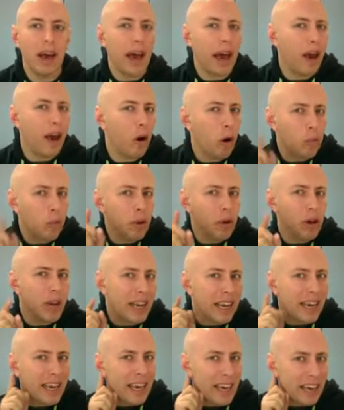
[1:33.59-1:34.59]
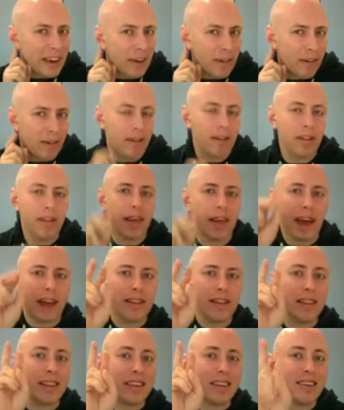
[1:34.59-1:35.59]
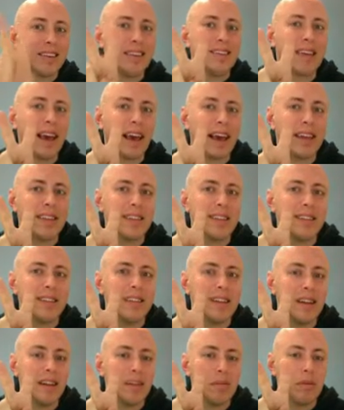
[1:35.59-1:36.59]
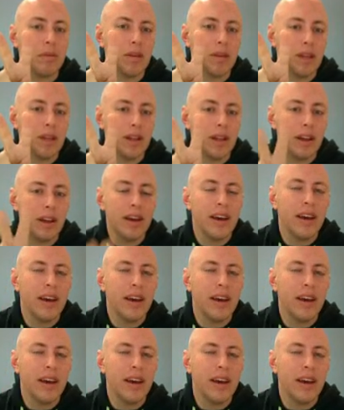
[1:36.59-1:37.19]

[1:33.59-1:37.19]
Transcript: I hope you can hear that the second syllable